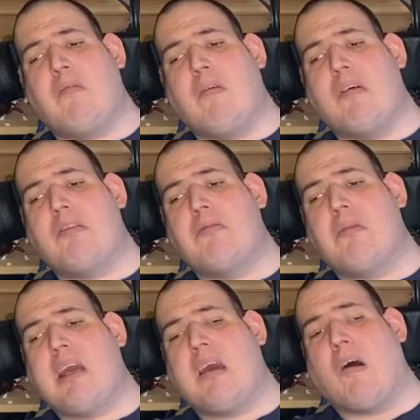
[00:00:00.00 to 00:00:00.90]
was
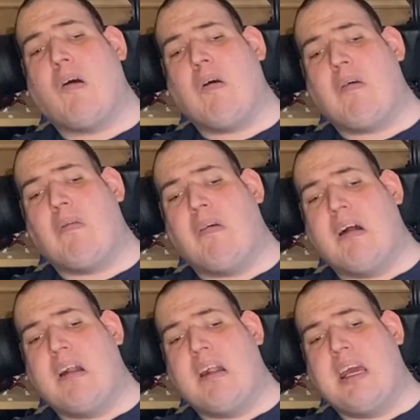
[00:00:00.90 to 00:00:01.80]
we got
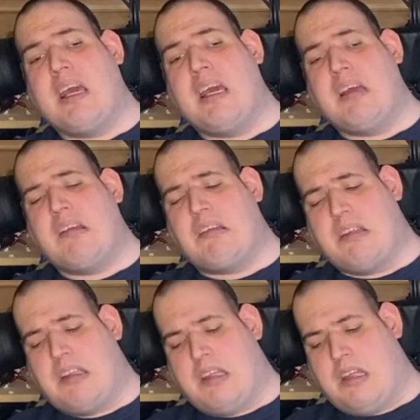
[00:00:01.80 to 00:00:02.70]
one of
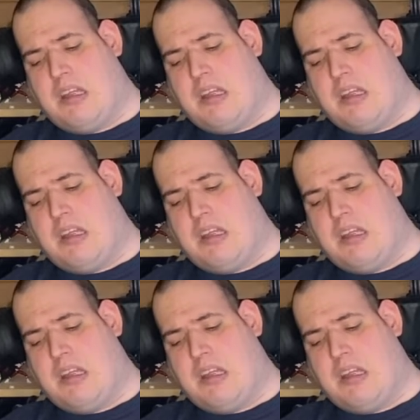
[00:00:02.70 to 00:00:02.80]
these